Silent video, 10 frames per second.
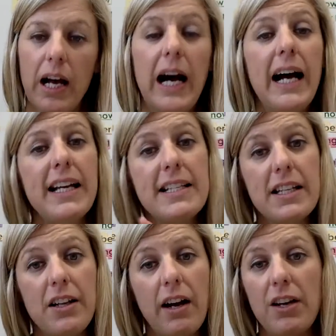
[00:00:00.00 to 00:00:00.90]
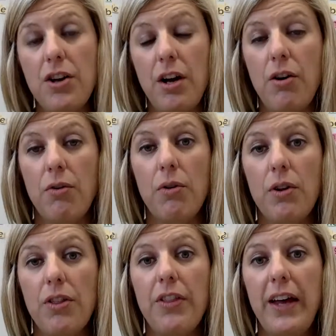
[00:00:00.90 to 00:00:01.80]
I did not know
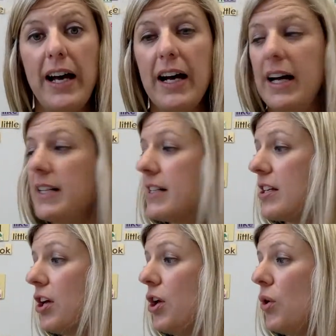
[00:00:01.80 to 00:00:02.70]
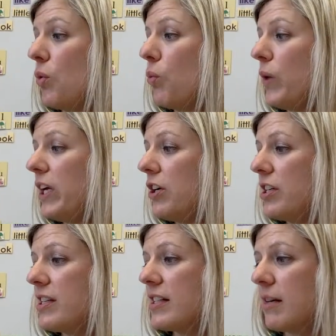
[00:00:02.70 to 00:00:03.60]
that we
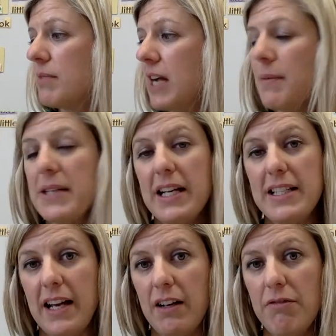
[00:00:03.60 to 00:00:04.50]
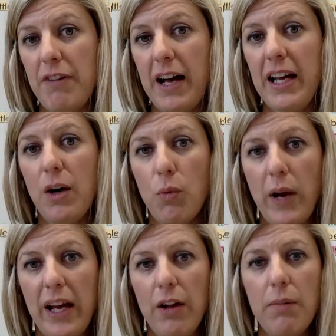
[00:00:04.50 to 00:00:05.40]
could sometimes identify a
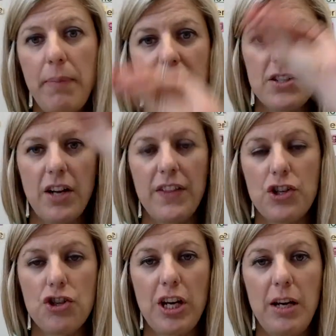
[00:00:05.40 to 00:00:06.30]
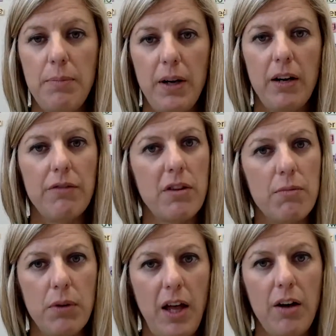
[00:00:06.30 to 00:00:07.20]
whale based on the shape of the
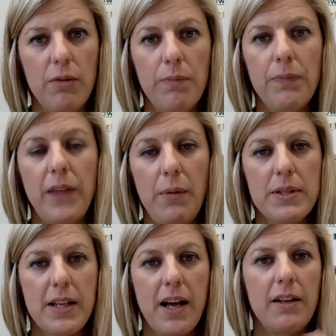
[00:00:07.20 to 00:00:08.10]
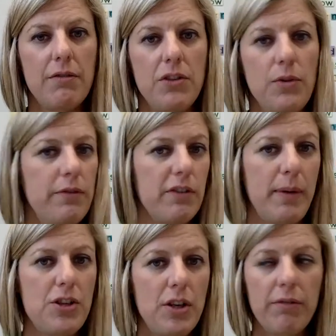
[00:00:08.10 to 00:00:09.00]
blow. That was kind of new
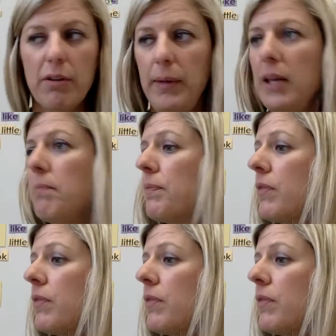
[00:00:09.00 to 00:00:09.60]
information for me.